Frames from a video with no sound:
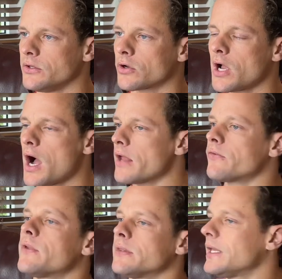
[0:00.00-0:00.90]
you're
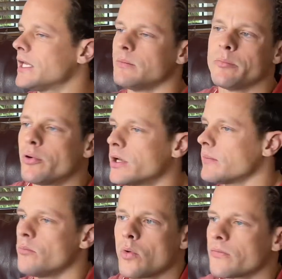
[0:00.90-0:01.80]
constantly going to be putting
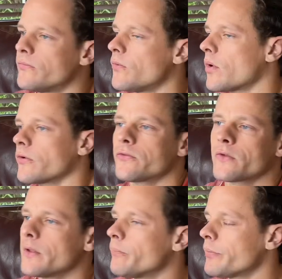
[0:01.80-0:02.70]
more force
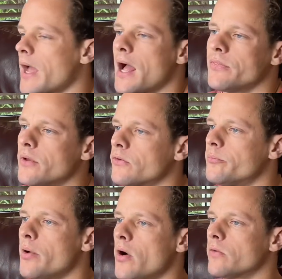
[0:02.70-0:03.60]
on those
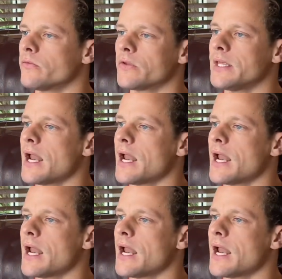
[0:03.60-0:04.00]
bones and